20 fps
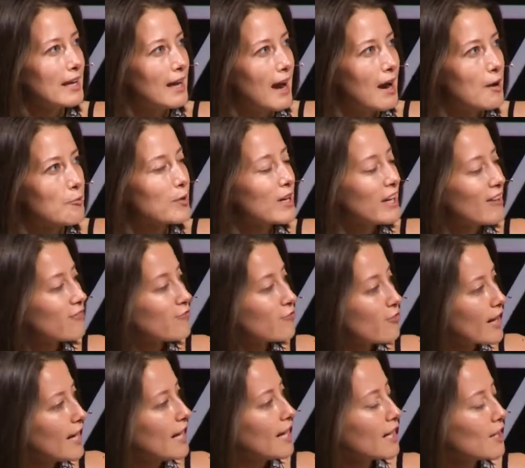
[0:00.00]
are we
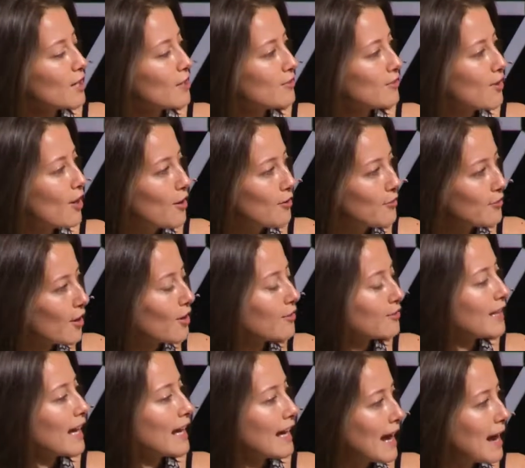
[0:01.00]
afraid of
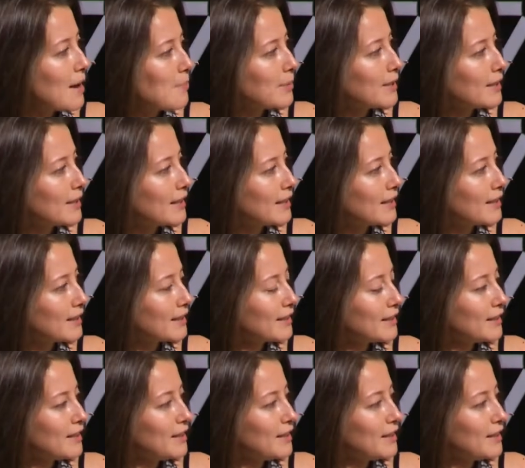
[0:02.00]
that happening?